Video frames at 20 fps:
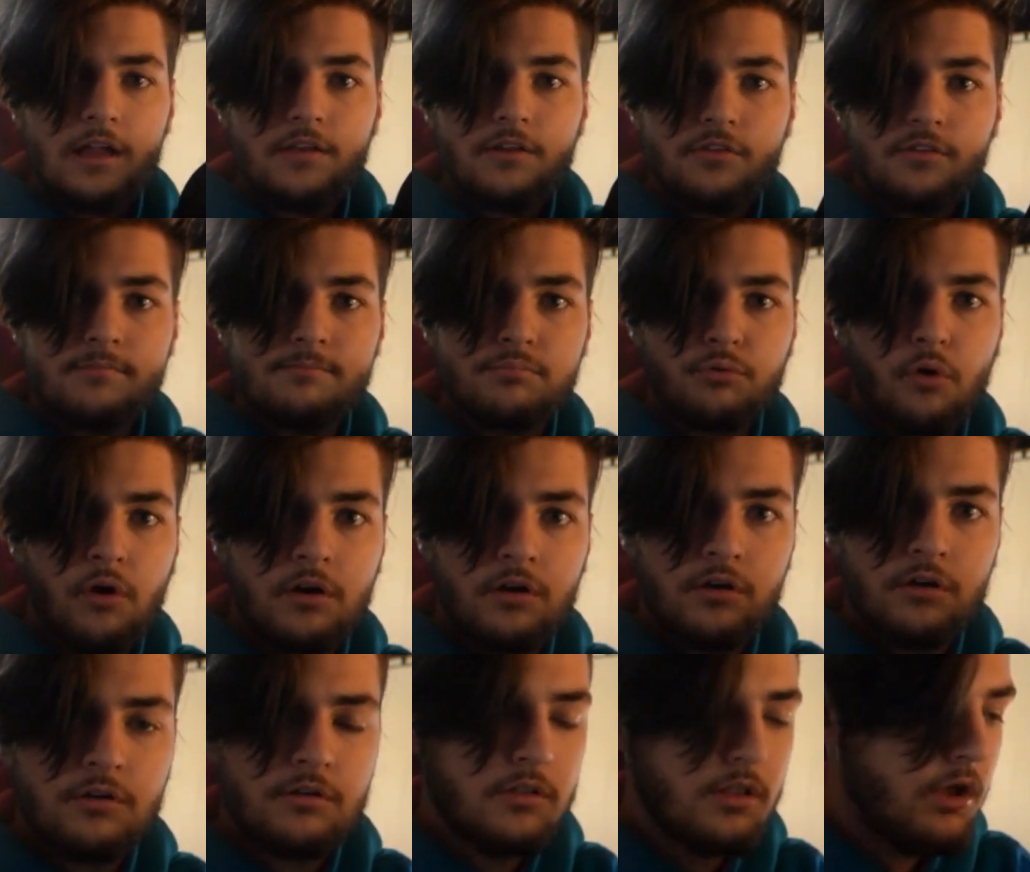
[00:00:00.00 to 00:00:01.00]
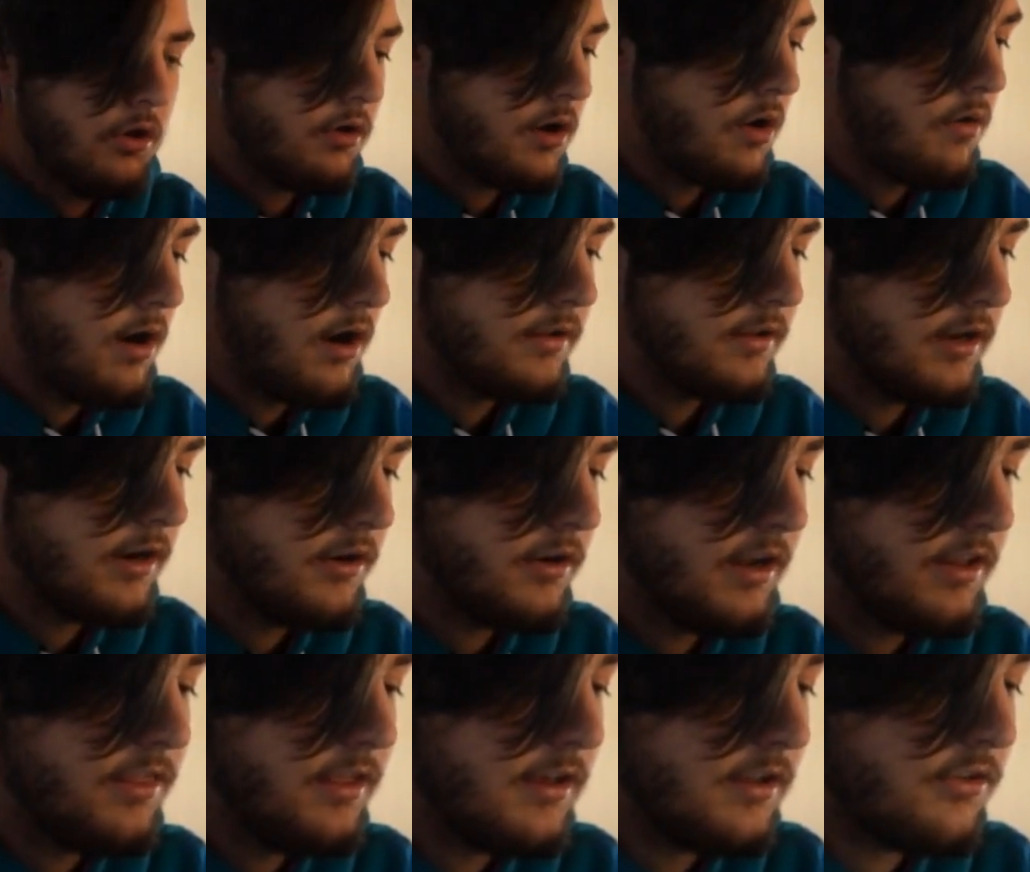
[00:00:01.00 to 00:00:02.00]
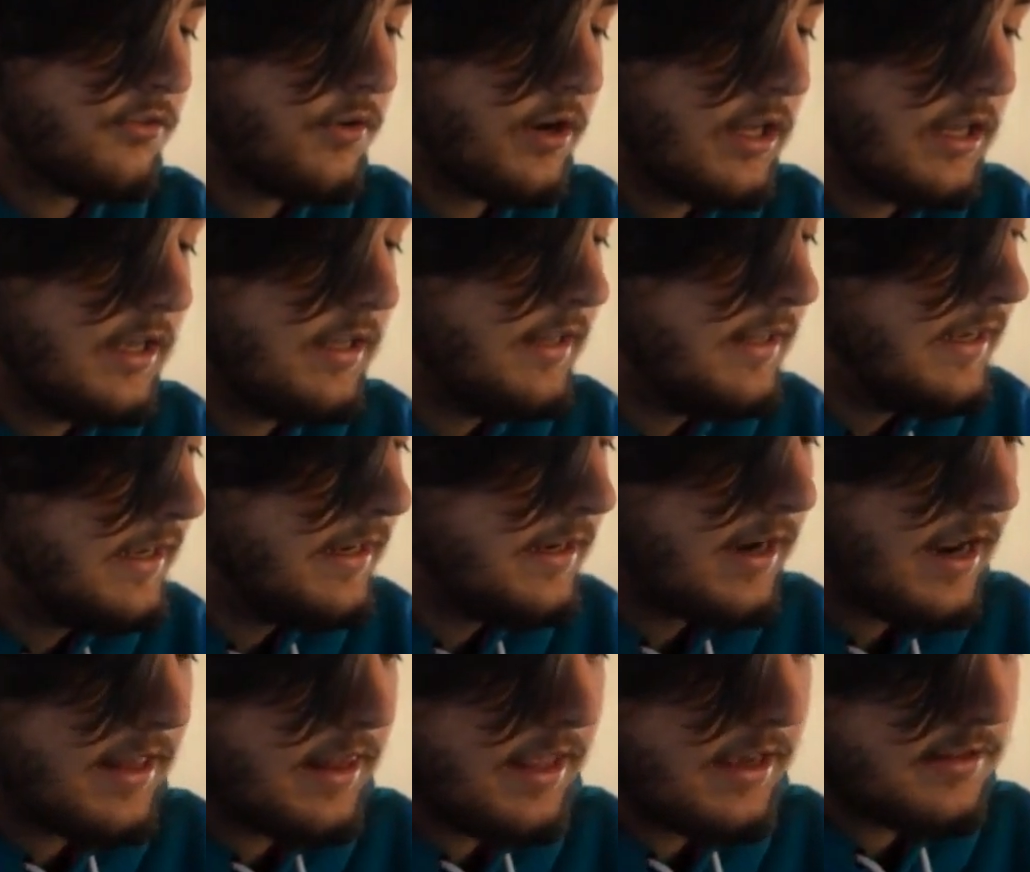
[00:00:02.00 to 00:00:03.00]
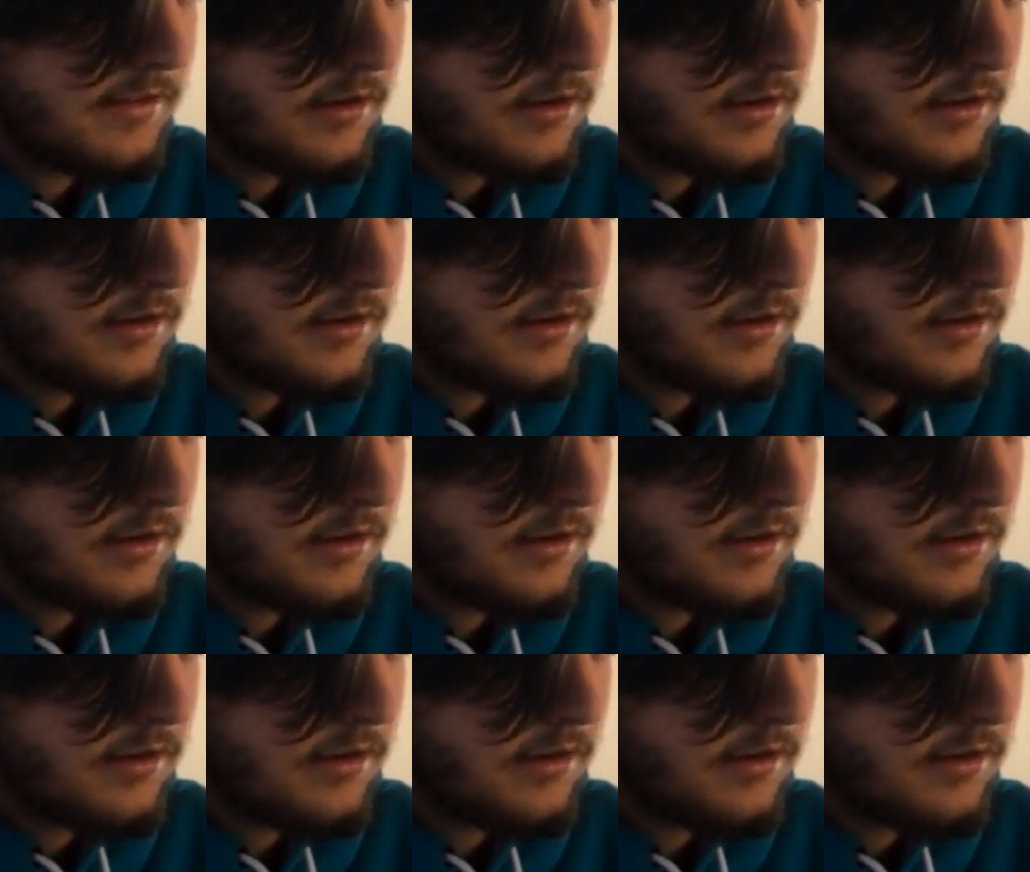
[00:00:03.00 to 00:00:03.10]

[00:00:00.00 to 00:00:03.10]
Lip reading: this embroidered logo on there, and I think it's really clean. I like the